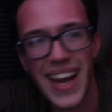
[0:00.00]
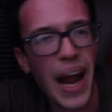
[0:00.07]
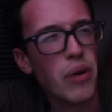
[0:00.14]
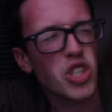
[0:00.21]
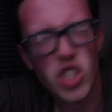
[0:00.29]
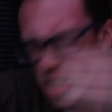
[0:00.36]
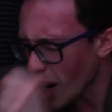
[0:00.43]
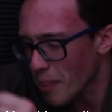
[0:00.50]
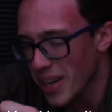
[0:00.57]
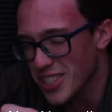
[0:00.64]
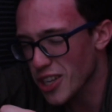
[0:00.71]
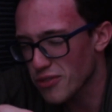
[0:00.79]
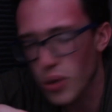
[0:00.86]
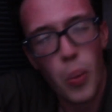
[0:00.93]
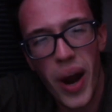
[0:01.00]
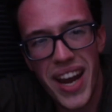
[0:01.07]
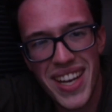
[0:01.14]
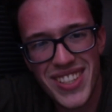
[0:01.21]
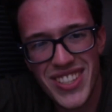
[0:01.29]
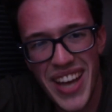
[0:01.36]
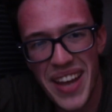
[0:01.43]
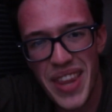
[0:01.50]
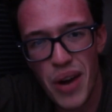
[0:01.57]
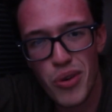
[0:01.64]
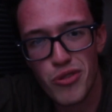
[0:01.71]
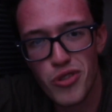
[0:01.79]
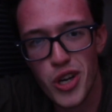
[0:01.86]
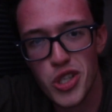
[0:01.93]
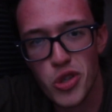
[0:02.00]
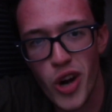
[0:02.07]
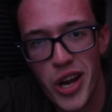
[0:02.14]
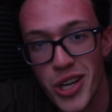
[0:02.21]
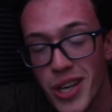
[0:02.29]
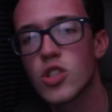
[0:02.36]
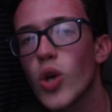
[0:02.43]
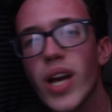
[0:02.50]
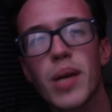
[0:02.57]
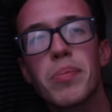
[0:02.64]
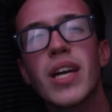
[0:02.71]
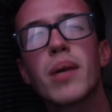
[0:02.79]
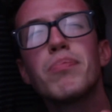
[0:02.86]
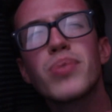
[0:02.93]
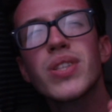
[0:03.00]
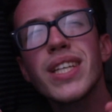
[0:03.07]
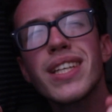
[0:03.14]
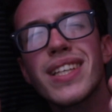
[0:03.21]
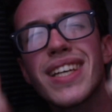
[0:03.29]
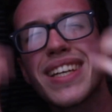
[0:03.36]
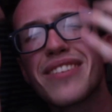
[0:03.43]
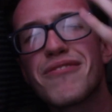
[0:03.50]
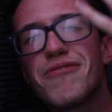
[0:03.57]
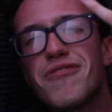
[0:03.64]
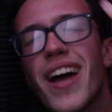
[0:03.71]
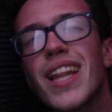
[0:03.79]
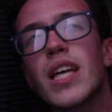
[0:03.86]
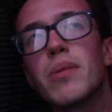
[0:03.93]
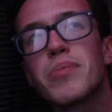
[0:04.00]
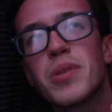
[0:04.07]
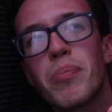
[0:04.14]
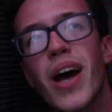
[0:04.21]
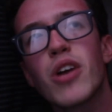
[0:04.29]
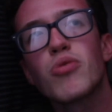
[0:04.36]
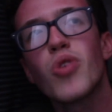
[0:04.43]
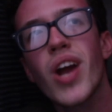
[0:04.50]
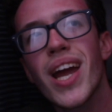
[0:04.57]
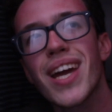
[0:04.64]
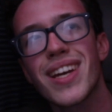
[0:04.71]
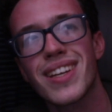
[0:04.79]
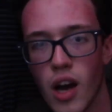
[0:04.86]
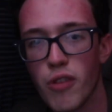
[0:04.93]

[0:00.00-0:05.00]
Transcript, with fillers: and I would shut myself away inside that refrigerator so I could be completely enveloped by rain,